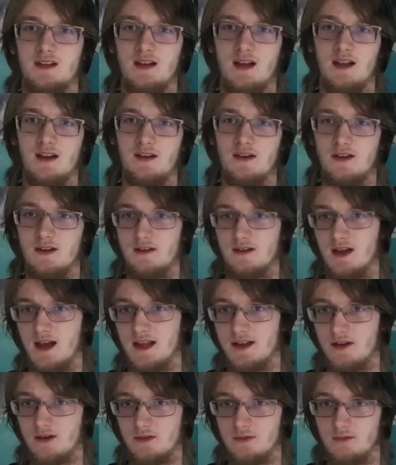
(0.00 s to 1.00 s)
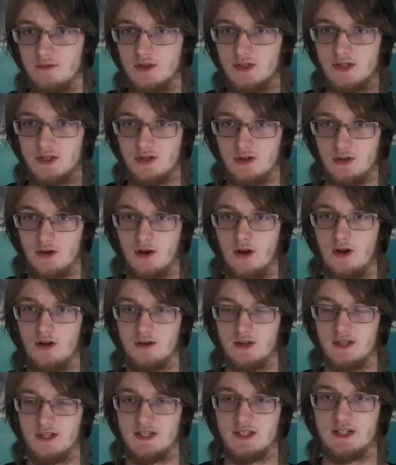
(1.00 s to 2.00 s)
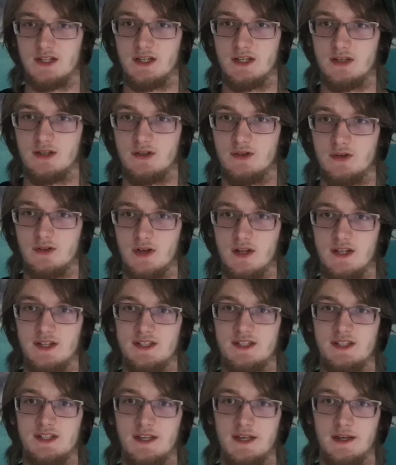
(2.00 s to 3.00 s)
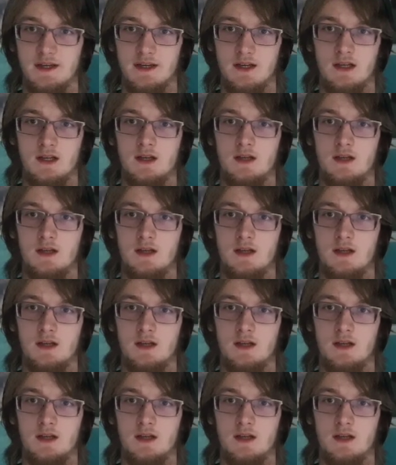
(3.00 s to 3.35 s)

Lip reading: I know what you're all gonna say. You're gonna say,